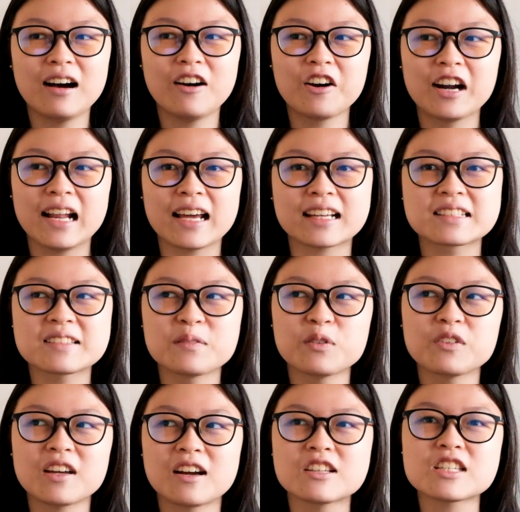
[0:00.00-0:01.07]
or like some
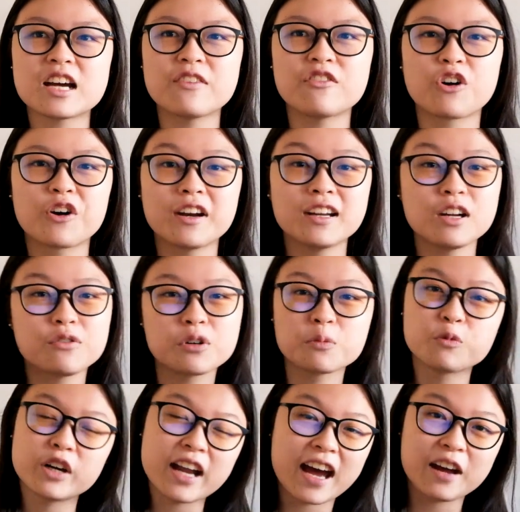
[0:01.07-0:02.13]
of the yarns I've hoarded
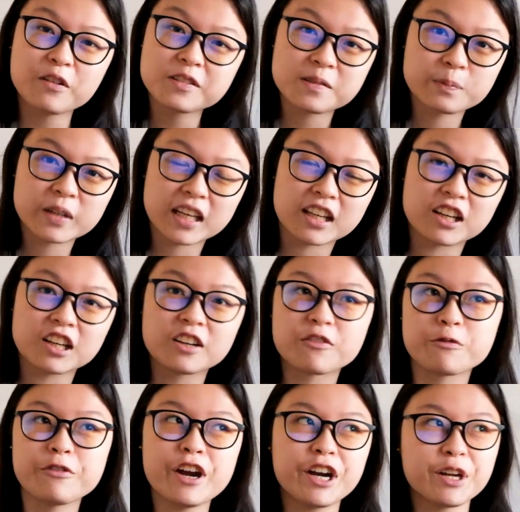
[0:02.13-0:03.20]
from when I was a
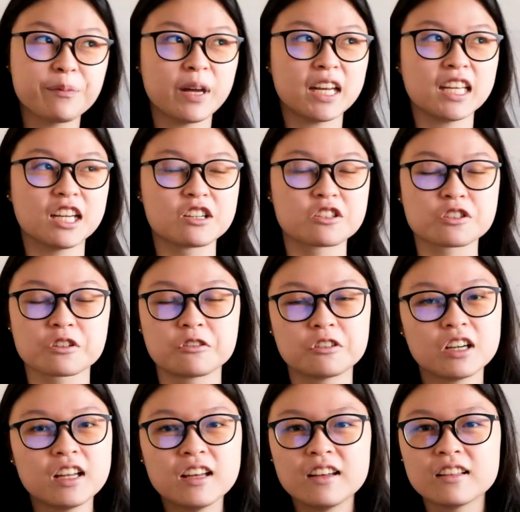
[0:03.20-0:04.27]
beginner very many years ago,
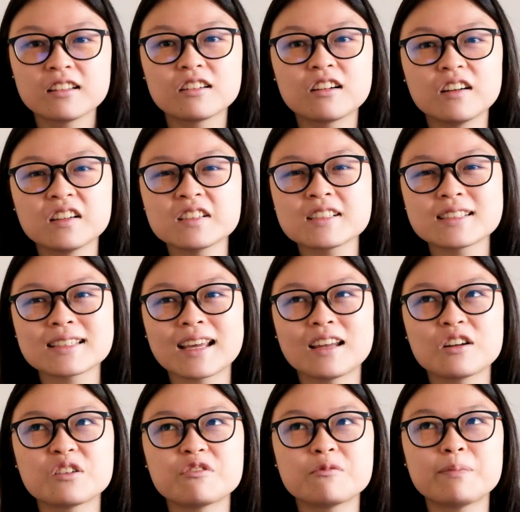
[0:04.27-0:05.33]
they're all just
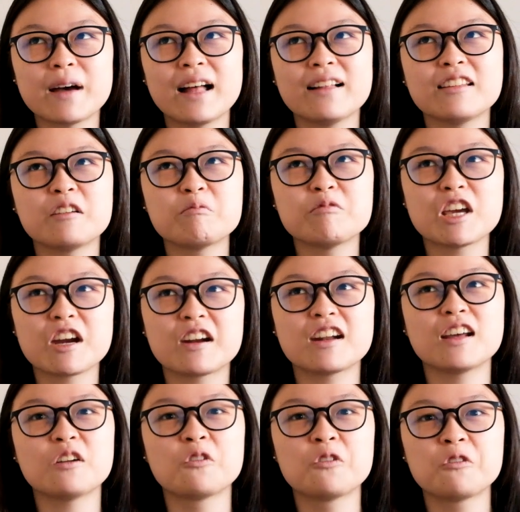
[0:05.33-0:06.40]
kind of piled up there and
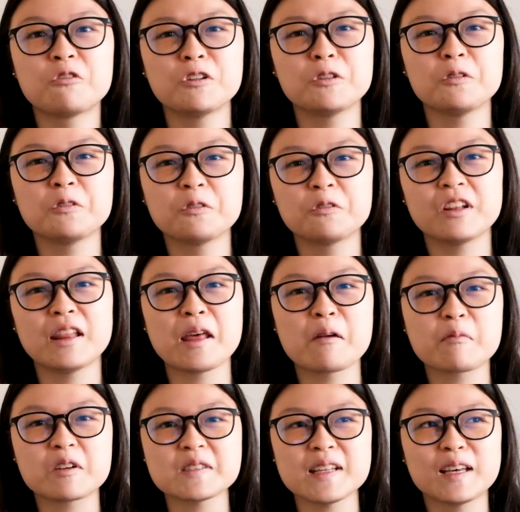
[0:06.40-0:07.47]
I don't know what to do with
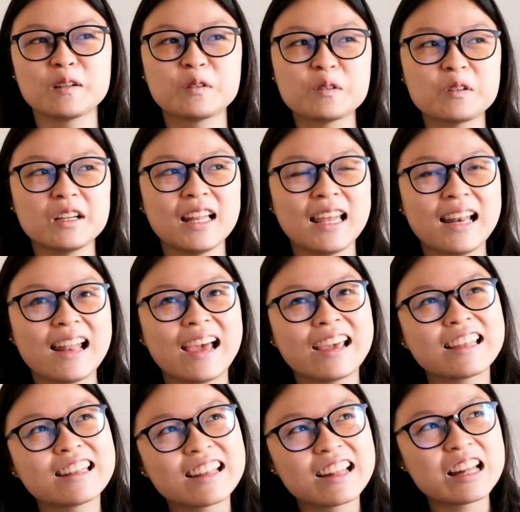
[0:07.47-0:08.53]
them because I don't really
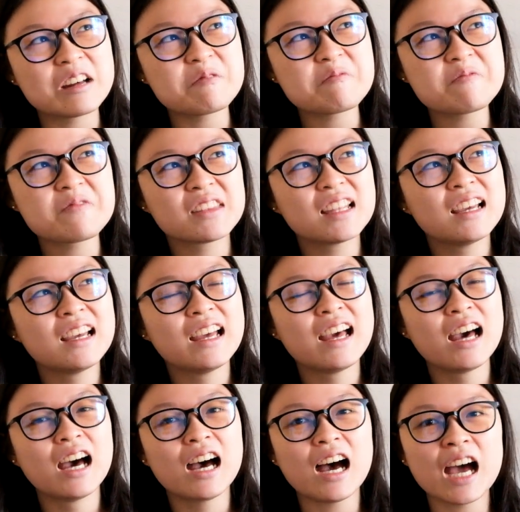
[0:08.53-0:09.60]
like them.
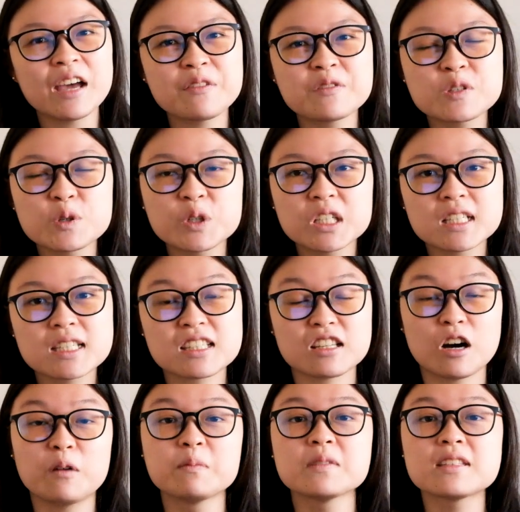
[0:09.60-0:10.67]
I've sold
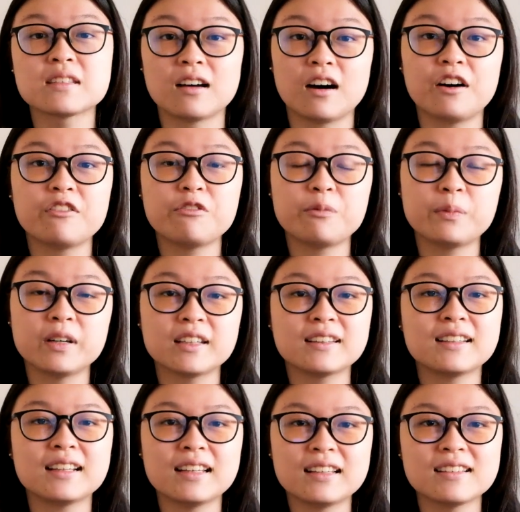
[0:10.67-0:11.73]
some stuff,
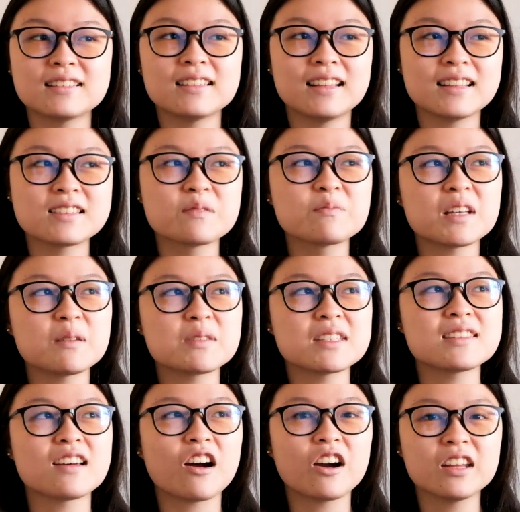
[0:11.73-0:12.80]
but sometimes
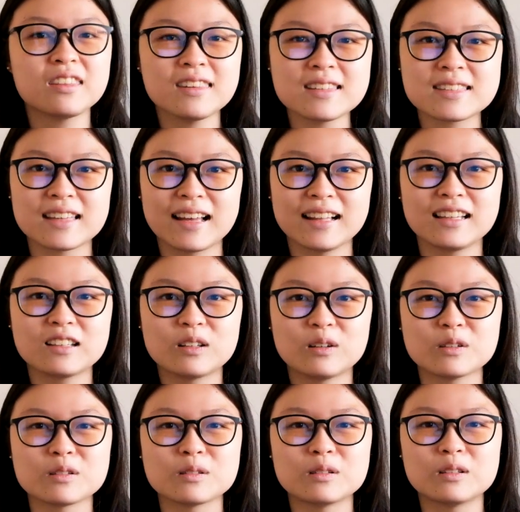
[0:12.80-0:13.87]
it's hard to sell it
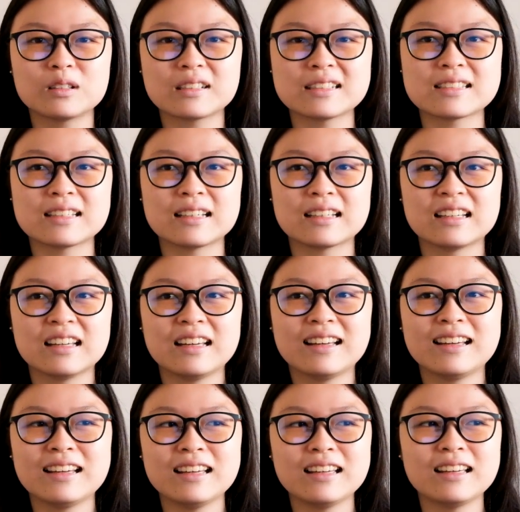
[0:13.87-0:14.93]
also because
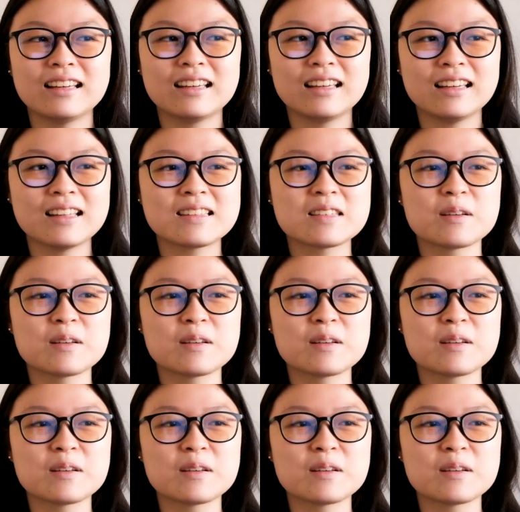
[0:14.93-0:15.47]
it's